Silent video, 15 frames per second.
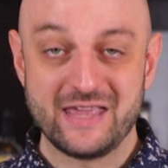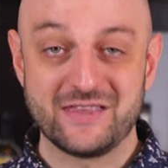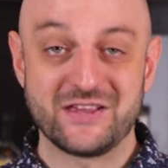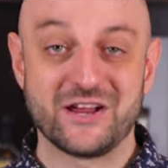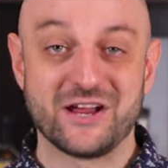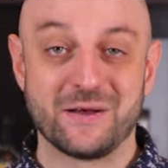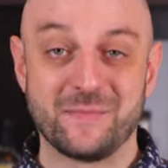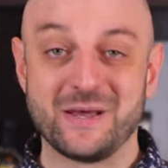Hey
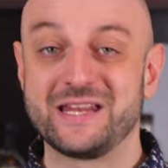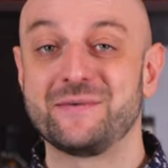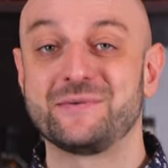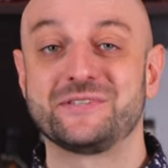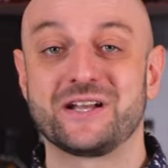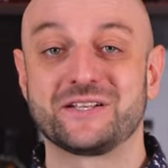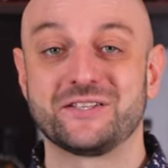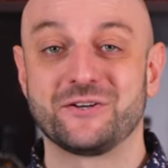there, my name
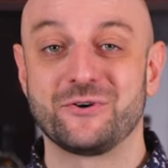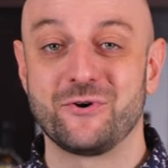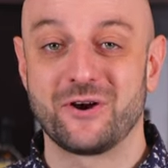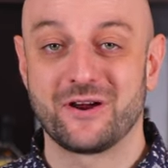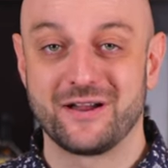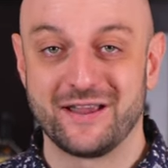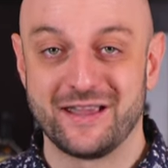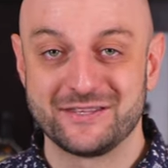is Doctor
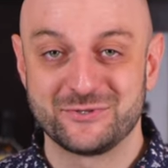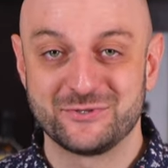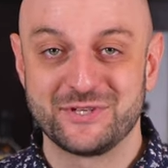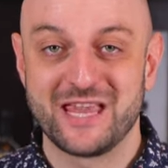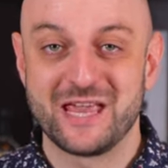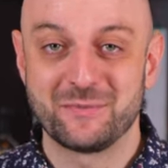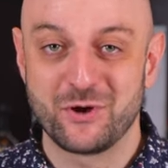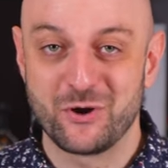Cork and
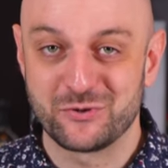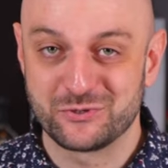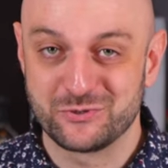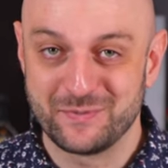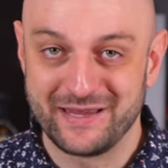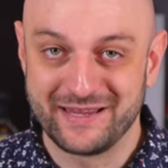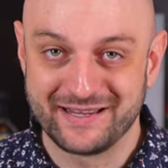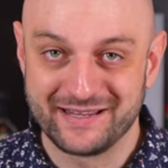today I'm going to
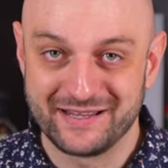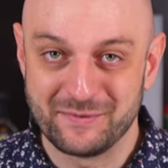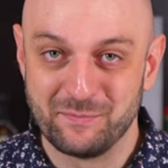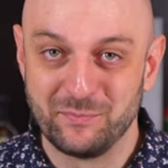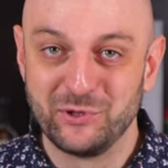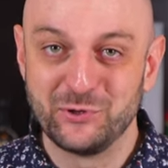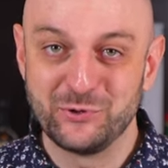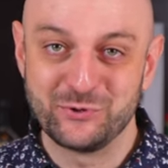make
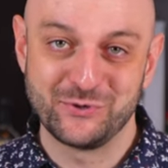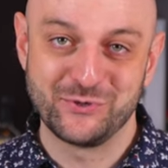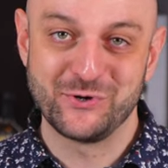blue